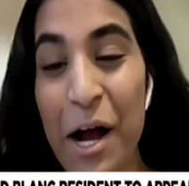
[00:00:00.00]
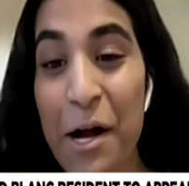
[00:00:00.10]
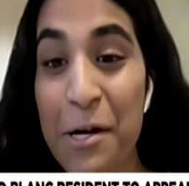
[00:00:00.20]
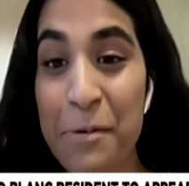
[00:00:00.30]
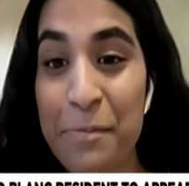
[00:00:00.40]

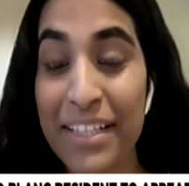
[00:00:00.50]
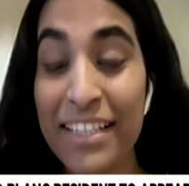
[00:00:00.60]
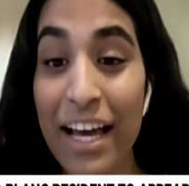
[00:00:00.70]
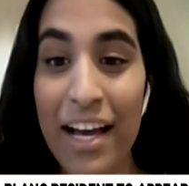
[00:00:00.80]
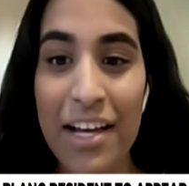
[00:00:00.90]
um,
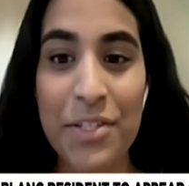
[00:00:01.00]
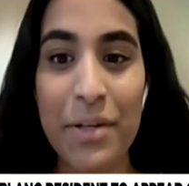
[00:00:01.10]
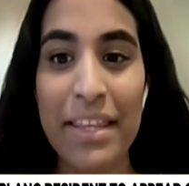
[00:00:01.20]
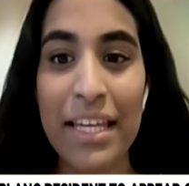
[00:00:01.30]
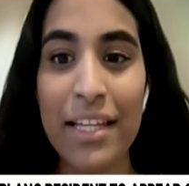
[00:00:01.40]
yeah, so I
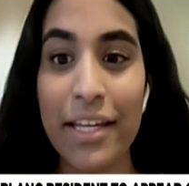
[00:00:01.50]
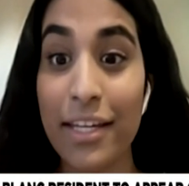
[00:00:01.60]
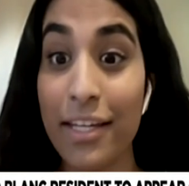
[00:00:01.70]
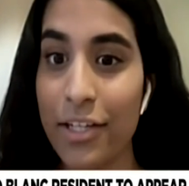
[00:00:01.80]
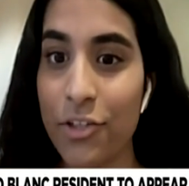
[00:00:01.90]
think like
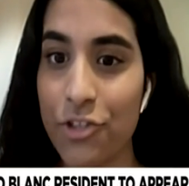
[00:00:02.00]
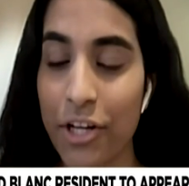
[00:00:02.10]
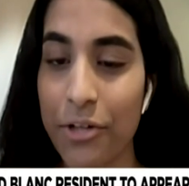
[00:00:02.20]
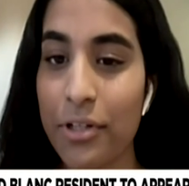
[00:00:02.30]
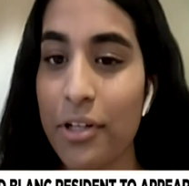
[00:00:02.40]
in
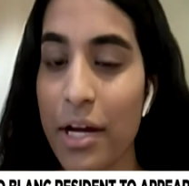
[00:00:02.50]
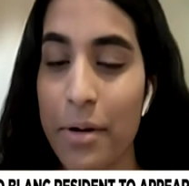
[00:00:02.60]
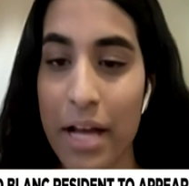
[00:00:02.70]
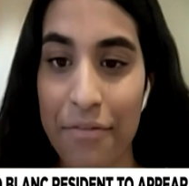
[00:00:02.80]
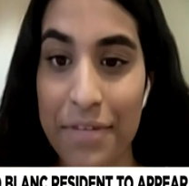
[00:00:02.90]
general, I
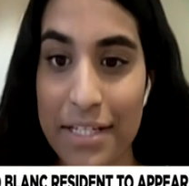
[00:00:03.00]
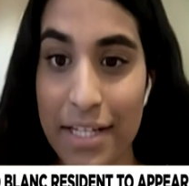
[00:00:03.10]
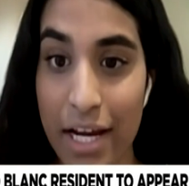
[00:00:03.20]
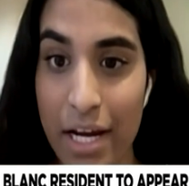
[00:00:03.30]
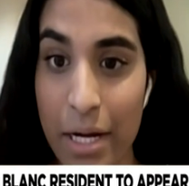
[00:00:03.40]
would have to
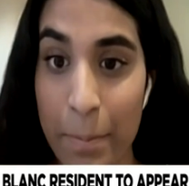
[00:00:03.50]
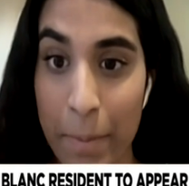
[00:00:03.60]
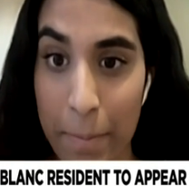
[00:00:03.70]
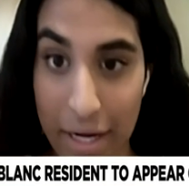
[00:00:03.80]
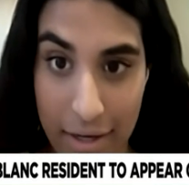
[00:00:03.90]
say my
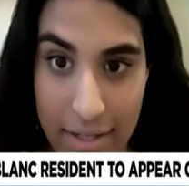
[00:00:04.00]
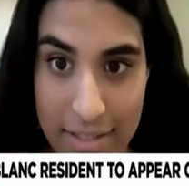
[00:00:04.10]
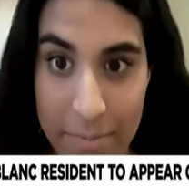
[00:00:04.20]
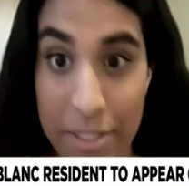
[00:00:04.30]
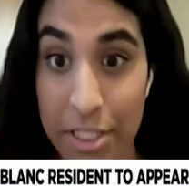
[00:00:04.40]
parents,
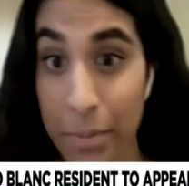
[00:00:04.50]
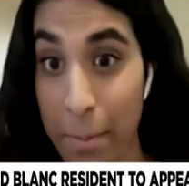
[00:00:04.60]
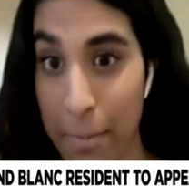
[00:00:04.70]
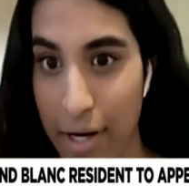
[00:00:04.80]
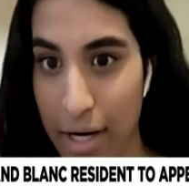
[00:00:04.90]
especially my
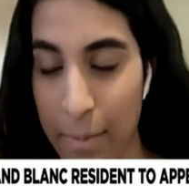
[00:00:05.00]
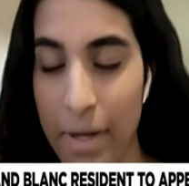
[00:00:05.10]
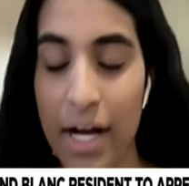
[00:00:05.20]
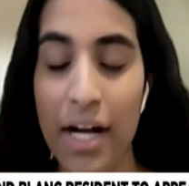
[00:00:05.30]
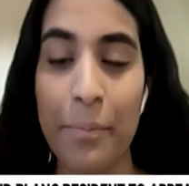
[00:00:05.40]
mom,
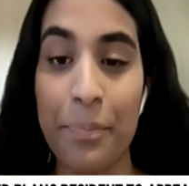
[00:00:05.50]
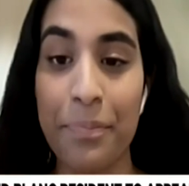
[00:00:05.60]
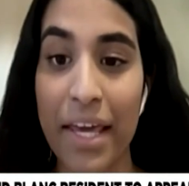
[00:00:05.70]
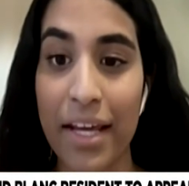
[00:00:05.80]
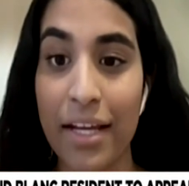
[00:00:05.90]
um,
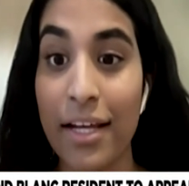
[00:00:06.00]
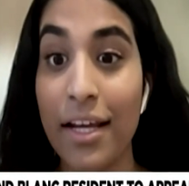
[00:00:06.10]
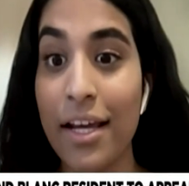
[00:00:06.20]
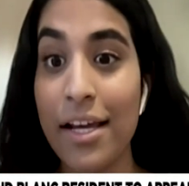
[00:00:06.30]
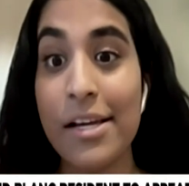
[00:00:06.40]
they
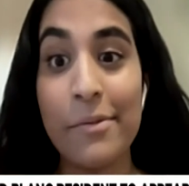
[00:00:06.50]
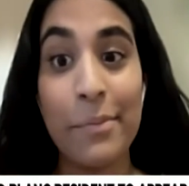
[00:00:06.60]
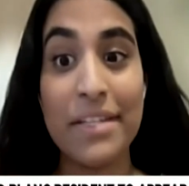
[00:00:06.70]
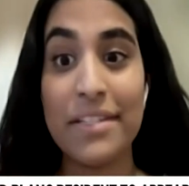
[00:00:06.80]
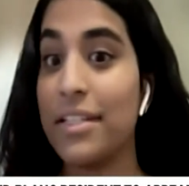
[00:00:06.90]

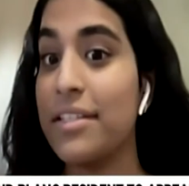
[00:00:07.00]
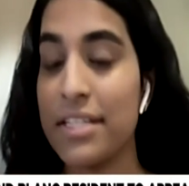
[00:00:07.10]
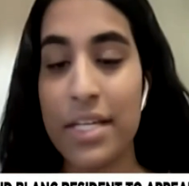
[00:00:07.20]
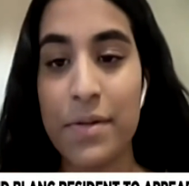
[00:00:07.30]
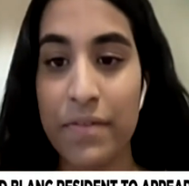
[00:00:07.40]
basically since
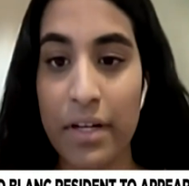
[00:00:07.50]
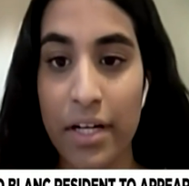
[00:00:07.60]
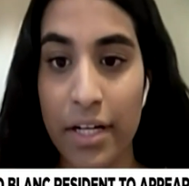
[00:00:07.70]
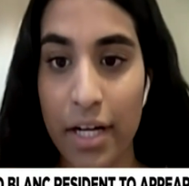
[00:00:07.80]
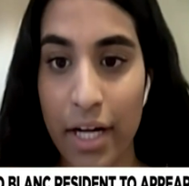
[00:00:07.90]
I was very
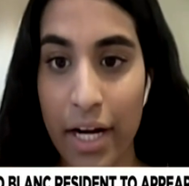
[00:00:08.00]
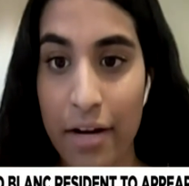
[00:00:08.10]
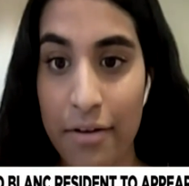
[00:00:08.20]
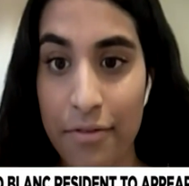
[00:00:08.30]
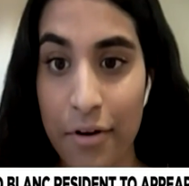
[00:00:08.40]
young
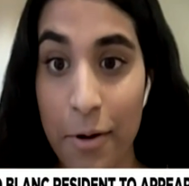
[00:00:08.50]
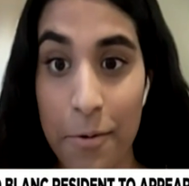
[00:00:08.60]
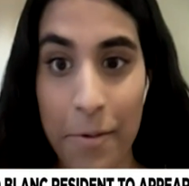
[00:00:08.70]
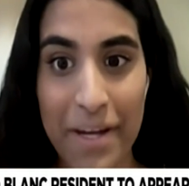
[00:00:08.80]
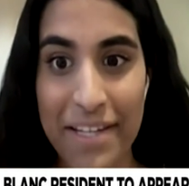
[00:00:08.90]
have
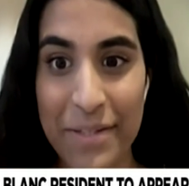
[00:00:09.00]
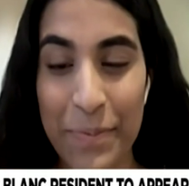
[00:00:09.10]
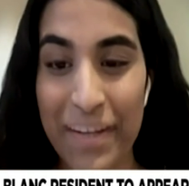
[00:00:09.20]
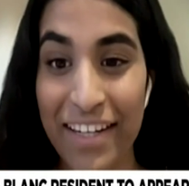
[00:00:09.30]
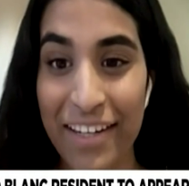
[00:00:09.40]
always
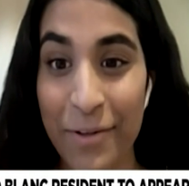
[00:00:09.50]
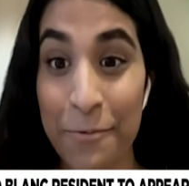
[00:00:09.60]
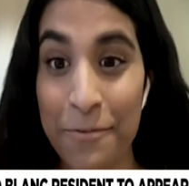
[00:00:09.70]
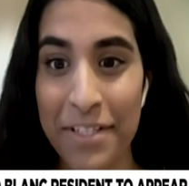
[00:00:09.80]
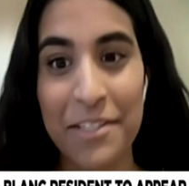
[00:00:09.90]
been
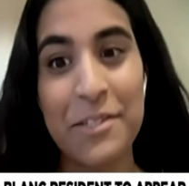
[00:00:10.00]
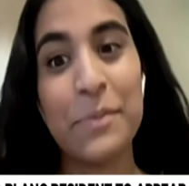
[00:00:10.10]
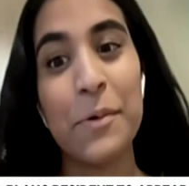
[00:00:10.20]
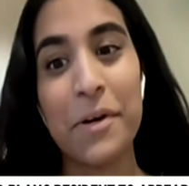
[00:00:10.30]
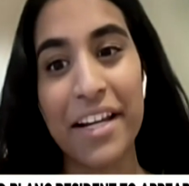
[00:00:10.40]
really
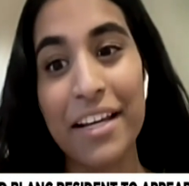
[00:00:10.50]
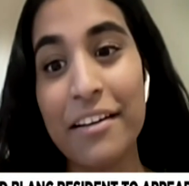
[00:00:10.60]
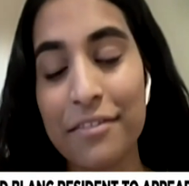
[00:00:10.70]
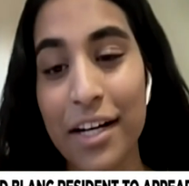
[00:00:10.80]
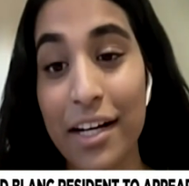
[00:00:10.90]

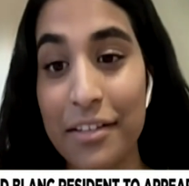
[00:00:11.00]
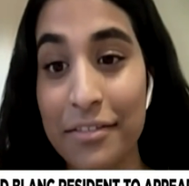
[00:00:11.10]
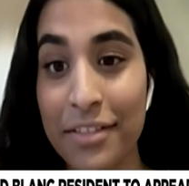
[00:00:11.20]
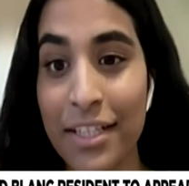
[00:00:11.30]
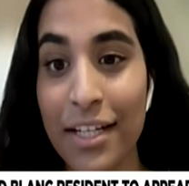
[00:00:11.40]
supportive of
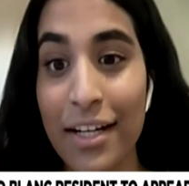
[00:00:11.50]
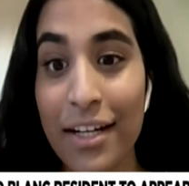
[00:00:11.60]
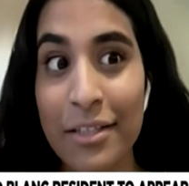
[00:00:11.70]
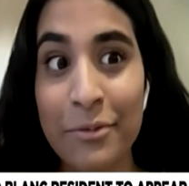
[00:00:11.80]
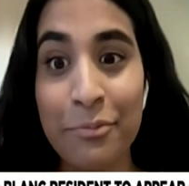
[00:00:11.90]

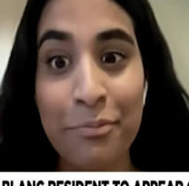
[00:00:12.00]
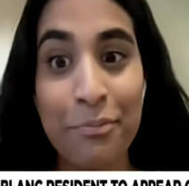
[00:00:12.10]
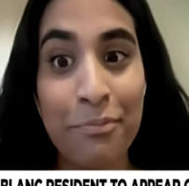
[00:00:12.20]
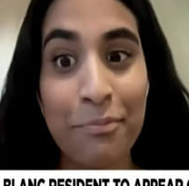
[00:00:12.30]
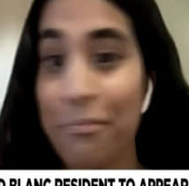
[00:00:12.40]

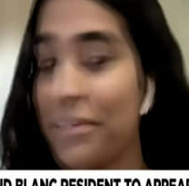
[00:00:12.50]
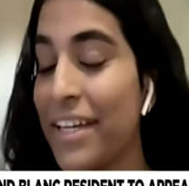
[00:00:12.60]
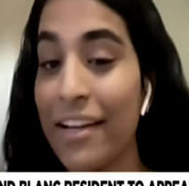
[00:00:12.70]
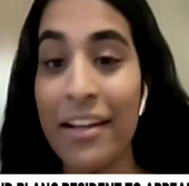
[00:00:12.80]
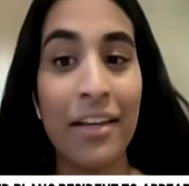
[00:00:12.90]

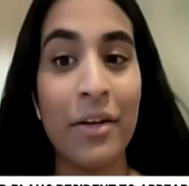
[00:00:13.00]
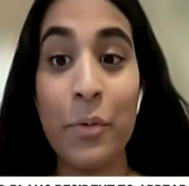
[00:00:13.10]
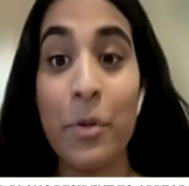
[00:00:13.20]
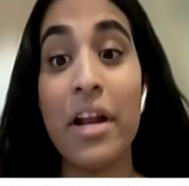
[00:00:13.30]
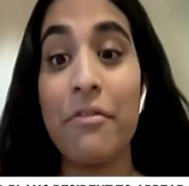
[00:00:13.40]
getting
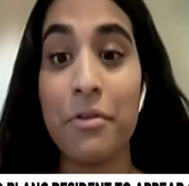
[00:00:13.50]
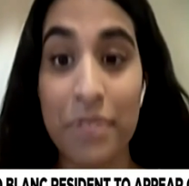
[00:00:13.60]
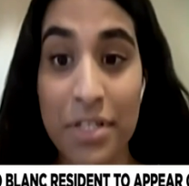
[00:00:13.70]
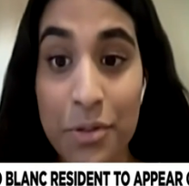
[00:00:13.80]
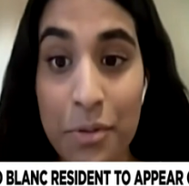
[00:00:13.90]
whatever
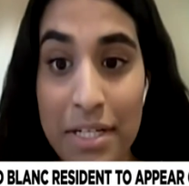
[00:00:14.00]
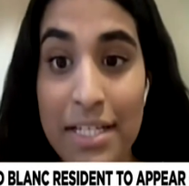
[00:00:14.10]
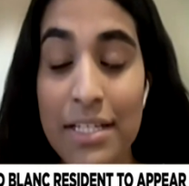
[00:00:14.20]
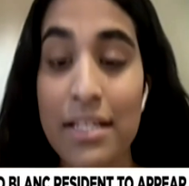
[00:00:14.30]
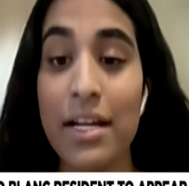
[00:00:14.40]

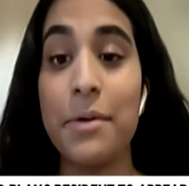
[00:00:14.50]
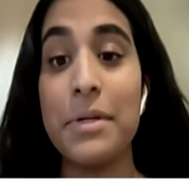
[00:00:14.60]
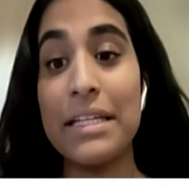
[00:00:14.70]
resources that I would